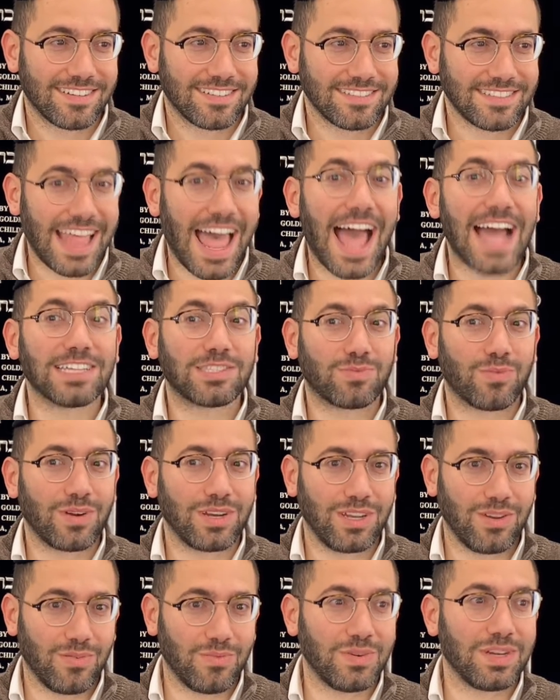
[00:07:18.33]
That's
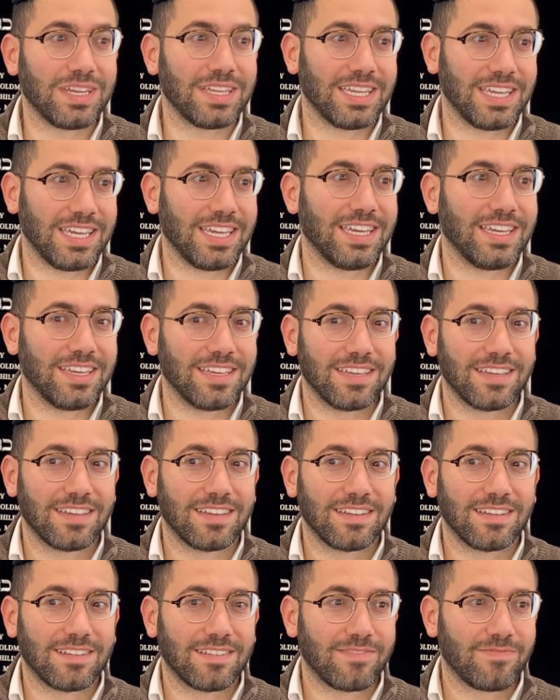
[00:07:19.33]
when you really,
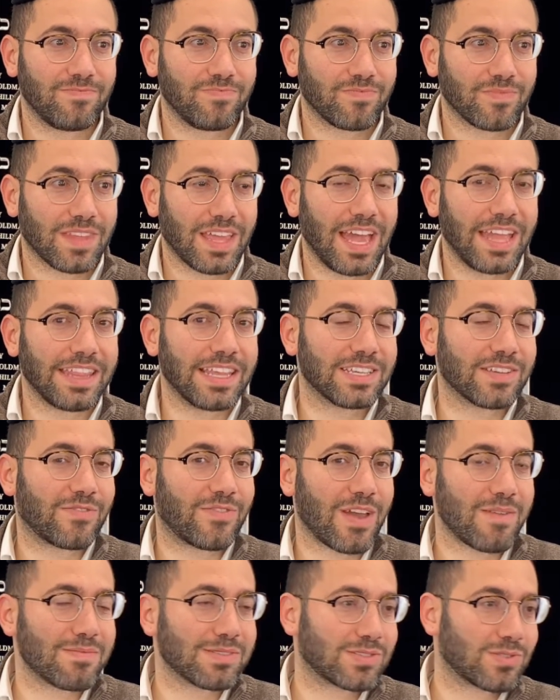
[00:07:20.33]
and there's a
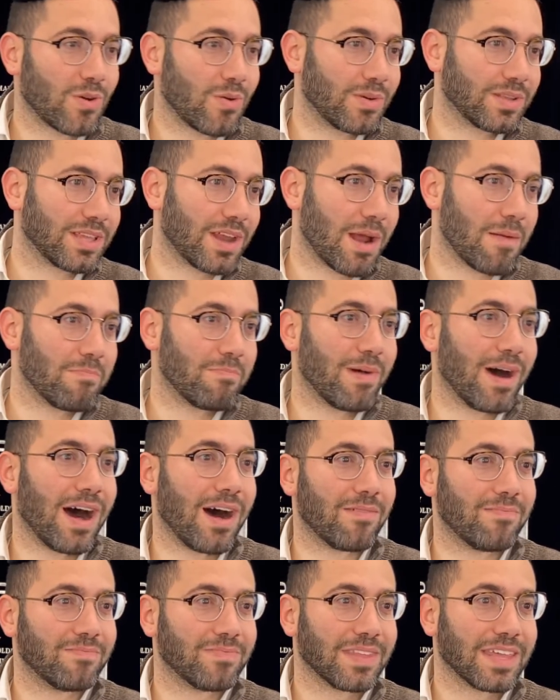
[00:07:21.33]
famous story with the
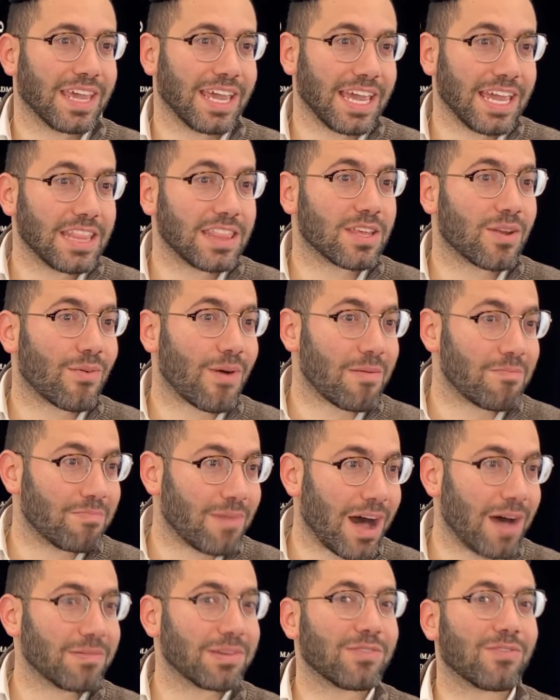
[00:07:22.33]
Rambam. In the
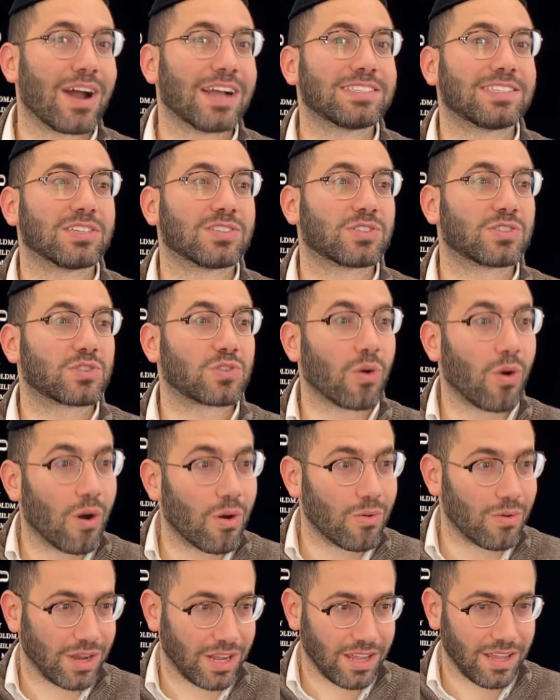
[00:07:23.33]
Rambam, he writes a
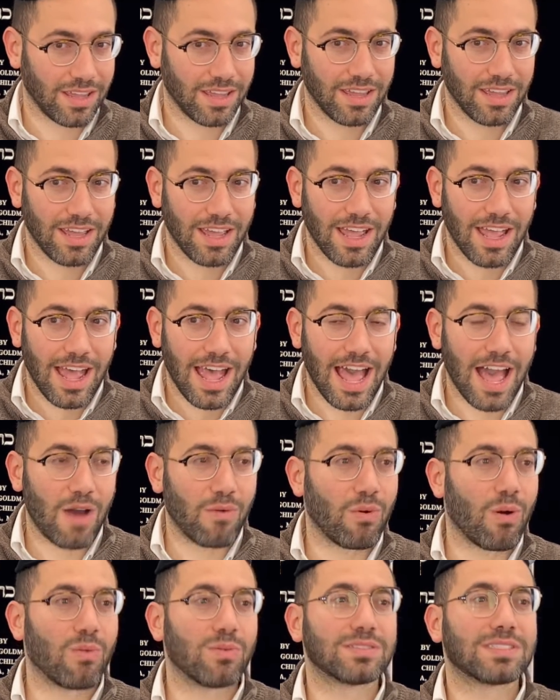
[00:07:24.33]
story how
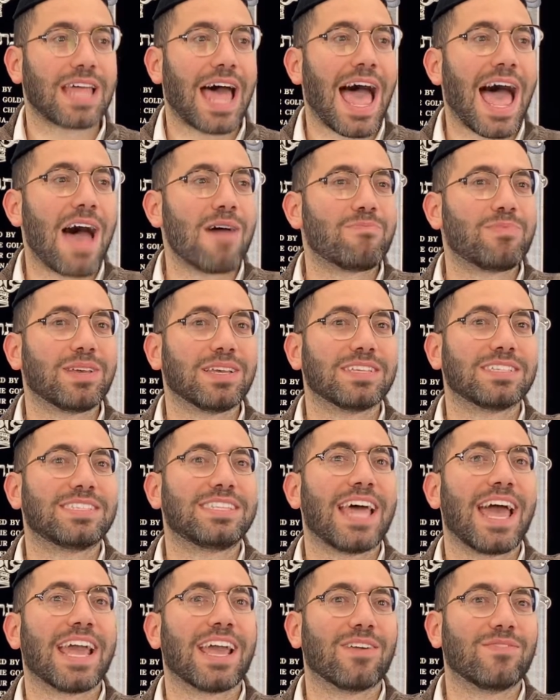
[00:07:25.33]
what was the happiest
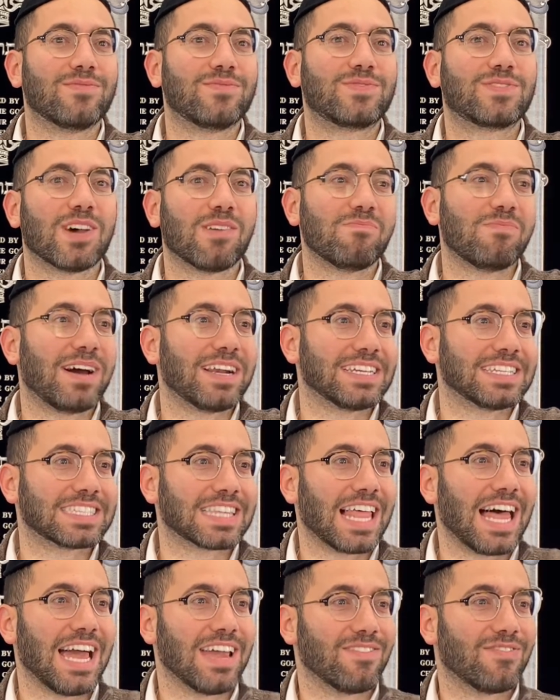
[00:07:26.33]
day of somebody's
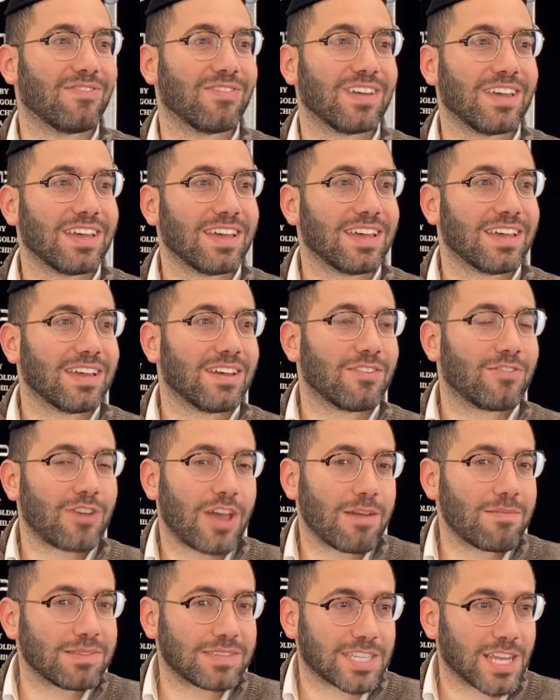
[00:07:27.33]
life.
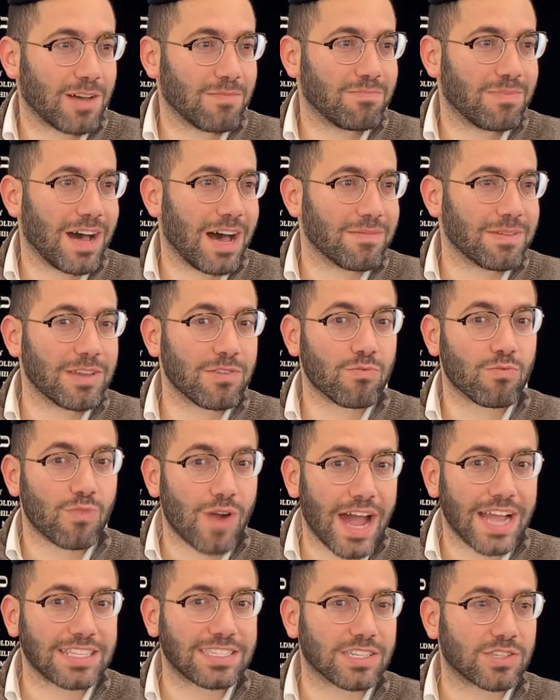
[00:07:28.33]
Famous Rambam, he
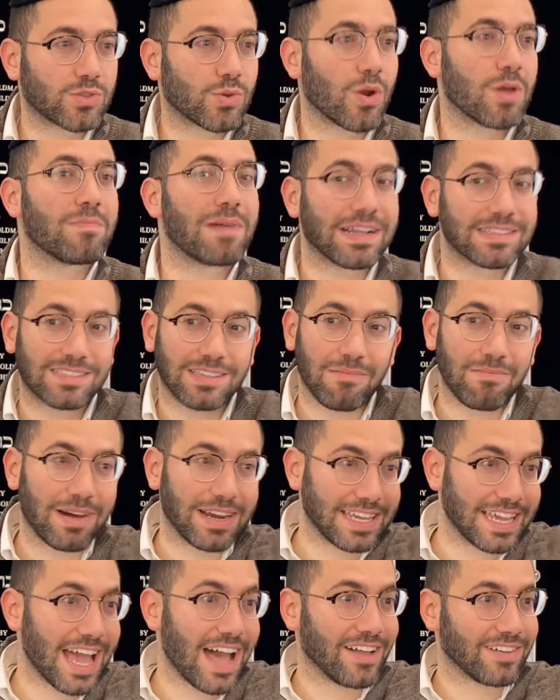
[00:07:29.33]
writes a story about
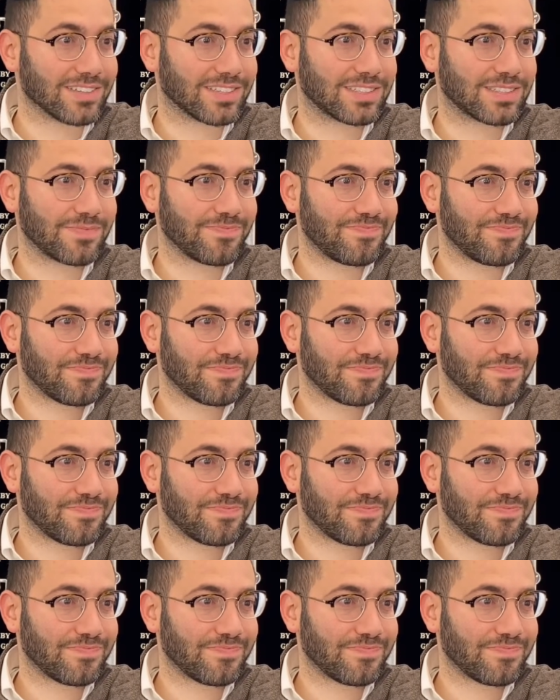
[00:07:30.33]
somebody else.